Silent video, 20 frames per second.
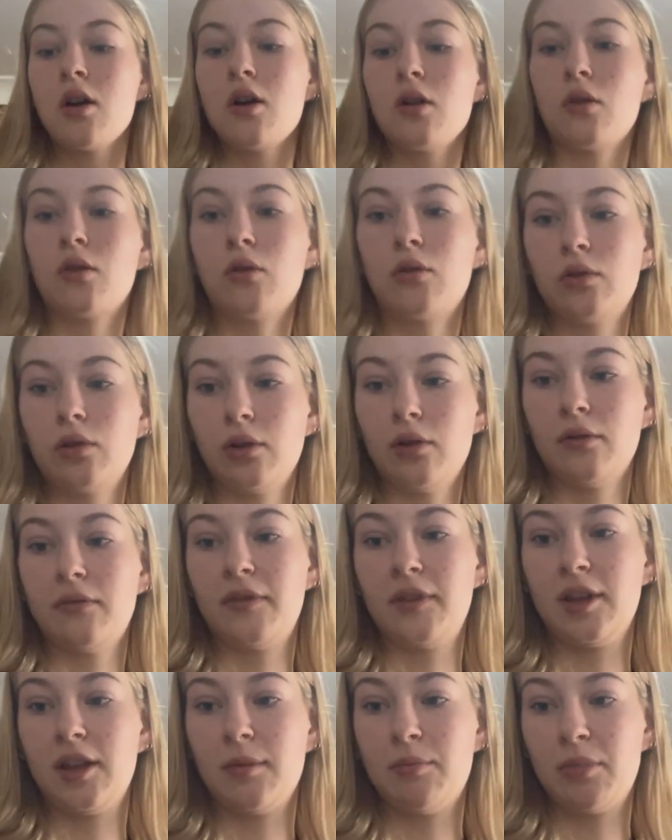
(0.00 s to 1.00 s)
all of
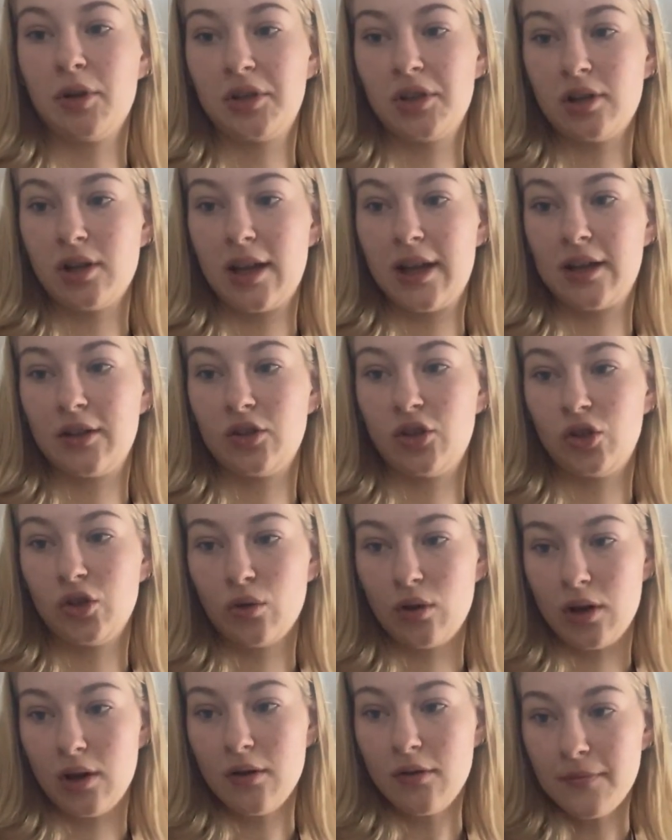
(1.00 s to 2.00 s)
the butter and
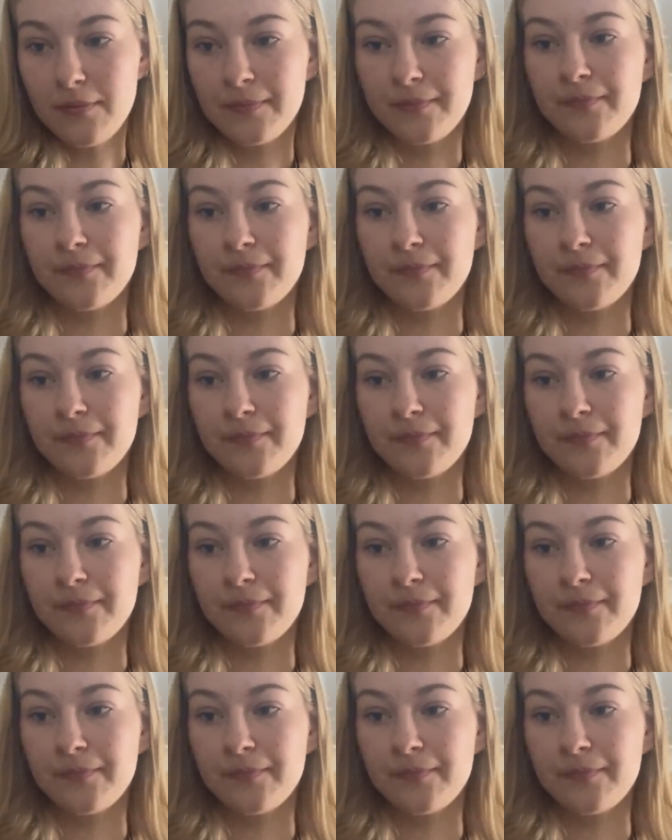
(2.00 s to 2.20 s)
sugar